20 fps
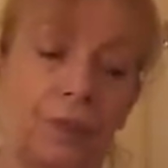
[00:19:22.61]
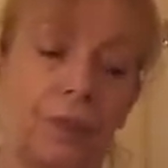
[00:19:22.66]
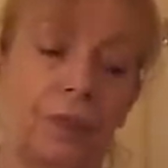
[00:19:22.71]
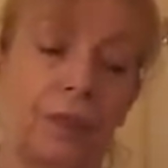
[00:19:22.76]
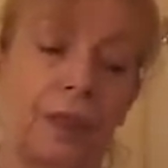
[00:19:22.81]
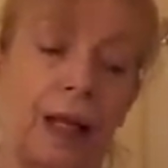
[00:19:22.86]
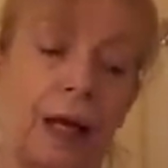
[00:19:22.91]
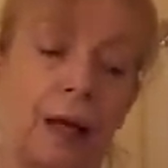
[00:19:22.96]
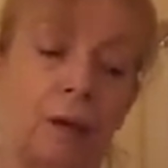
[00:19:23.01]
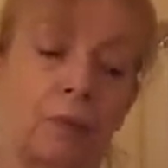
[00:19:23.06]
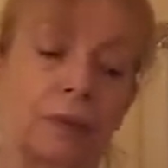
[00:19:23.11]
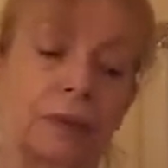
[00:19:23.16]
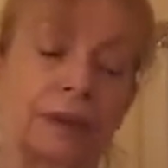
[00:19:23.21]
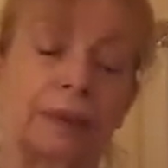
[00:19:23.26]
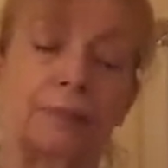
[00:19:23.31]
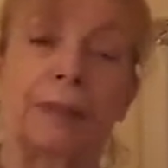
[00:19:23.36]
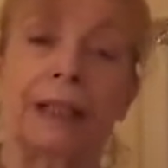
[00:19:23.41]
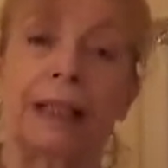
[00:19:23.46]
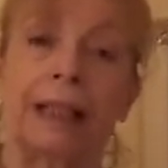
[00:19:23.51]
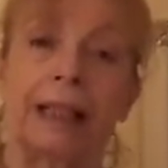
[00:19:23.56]
that
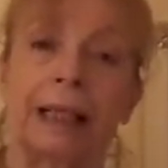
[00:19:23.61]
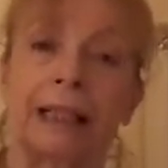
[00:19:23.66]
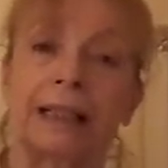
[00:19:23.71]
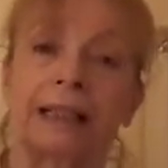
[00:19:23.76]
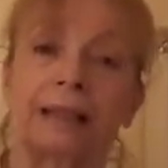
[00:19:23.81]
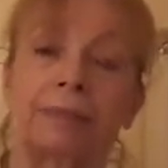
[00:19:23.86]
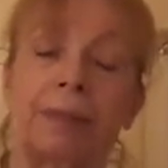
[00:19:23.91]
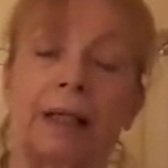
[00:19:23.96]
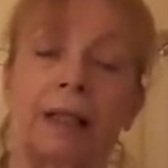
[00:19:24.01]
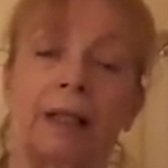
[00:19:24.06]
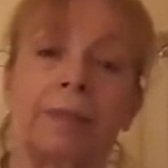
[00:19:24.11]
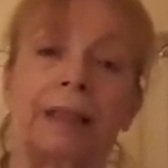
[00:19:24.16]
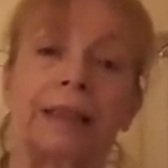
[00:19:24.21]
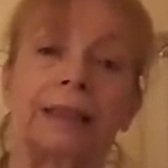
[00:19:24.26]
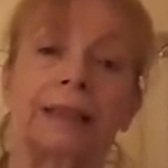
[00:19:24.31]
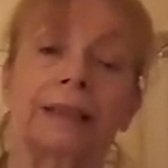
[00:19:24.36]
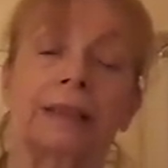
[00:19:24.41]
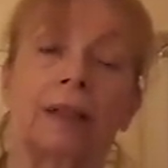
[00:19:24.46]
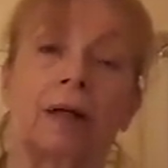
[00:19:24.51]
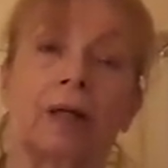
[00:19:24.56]
was being
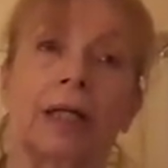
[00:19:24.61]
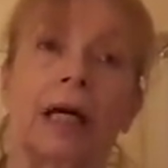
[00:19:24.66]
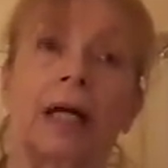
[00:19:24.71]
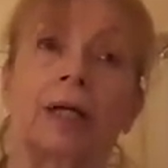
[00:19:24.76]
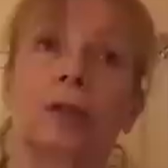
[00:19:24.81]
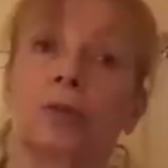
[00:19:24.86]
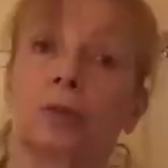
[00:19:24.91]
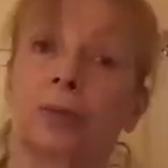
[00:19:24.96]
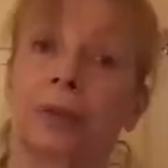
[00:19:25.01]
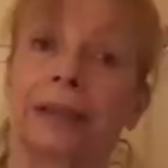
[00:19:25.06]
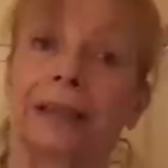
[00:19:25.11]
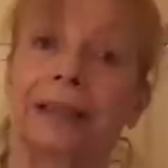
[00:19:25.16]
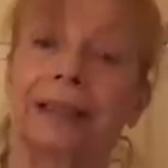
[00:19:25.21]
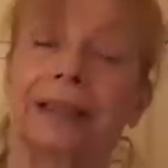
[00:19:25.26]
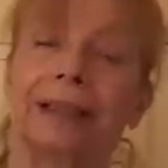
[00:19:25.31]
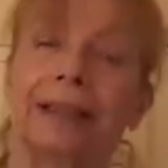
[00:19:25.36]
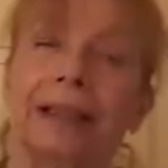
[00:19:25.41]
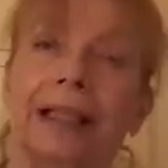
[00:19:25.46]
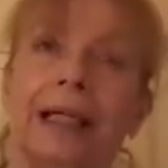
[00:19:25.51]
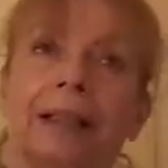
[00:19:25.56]
experimented on and all the
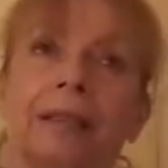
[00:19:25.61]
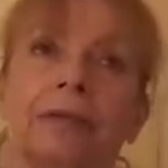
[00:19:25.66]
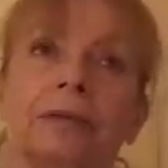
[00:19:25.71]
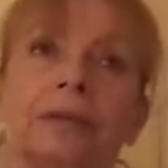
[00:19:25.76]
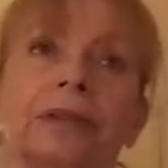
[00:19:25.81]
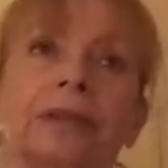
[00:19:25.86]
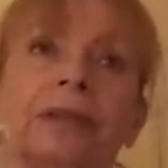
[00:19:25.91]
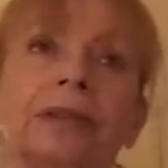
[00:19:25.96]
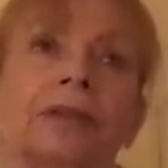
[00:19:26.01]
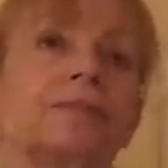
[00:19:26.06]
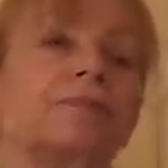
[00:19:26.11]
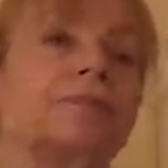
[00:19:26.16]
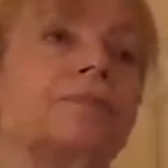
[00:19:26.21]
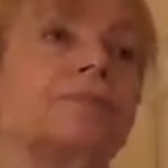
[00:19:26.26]
details.